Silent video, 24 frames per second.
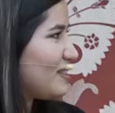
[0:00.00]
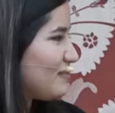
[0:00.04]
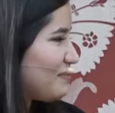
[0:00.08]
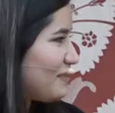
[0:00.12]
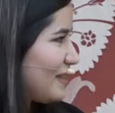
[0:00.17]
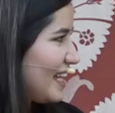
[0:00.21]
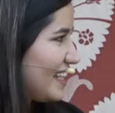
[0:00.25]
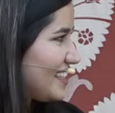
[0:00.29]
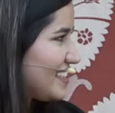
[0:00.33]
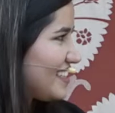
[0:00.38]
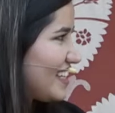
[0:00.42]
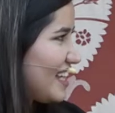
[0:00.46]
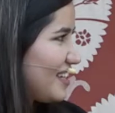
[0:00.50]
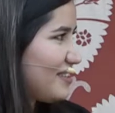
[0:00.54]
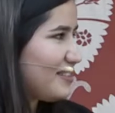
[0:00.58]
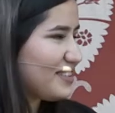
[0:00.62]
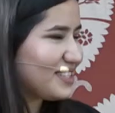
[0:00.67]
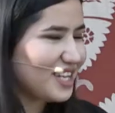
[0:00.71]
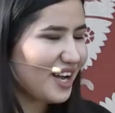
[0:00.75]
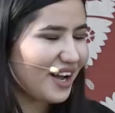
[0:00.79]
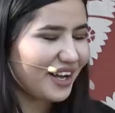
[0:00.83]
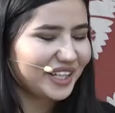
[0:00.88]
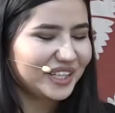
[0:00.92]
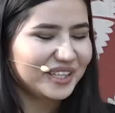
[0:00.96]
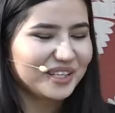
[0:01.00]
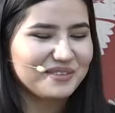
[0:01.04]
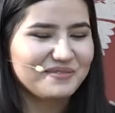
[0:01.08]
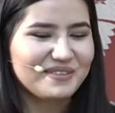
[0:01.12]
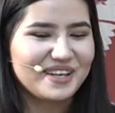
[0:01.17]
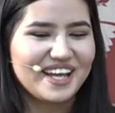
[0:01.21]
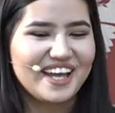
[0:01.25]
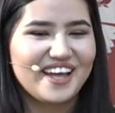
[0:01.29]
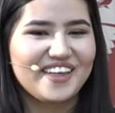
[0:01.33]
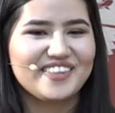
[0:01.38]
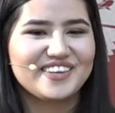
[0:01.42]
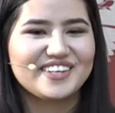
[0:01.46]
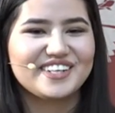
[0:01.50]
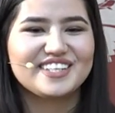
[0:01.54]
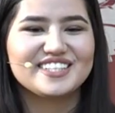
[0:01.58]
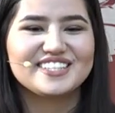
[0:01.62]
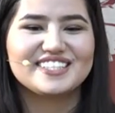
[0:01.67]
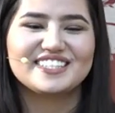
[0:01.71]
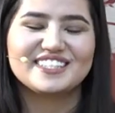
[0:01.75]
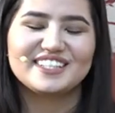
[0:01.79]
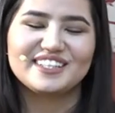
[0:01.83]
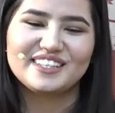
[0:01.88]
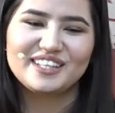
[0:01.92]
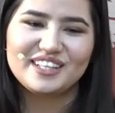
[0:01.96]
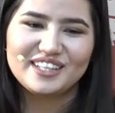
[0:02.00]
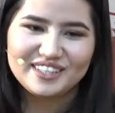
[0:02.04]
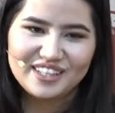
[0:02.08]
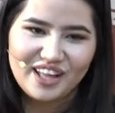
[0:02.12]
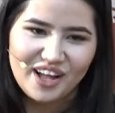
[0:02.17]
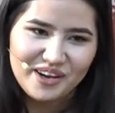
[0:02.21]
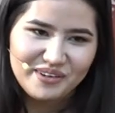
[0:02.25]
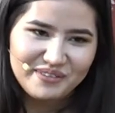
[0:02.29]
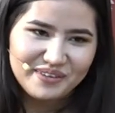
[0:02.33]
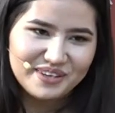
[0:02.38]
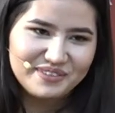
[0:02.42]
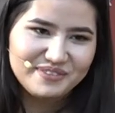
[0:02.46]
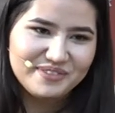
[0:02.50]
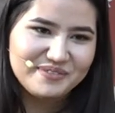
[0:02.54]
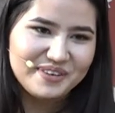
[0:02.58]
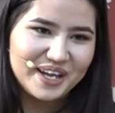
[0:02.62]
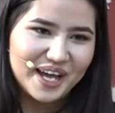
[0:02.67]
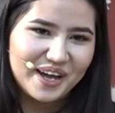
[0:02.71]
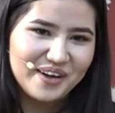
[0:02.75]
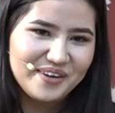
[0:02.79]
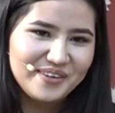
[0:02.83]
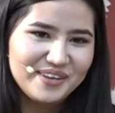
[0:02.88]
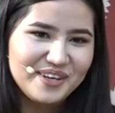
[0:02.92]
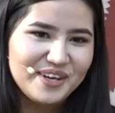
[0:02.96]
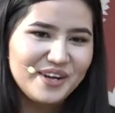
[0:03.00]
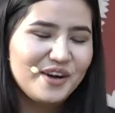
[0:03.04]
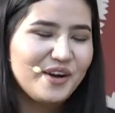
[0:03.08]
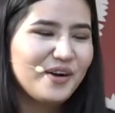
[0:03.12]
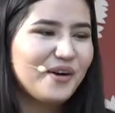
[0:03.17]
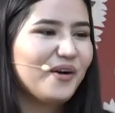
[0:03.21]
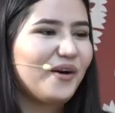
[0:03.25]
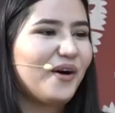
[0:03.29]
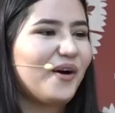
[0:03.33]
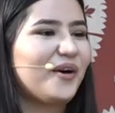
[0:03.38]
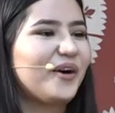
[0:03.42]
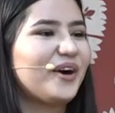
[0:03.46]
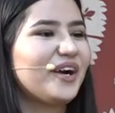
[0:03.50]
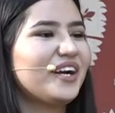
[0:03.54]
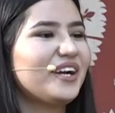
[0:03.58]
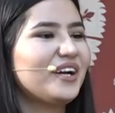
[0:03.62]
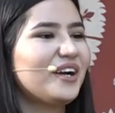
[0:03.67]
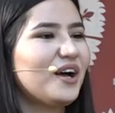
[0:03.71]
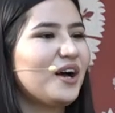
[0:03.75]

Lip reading: implants that you were talking about, Heather, are still a long way from now, or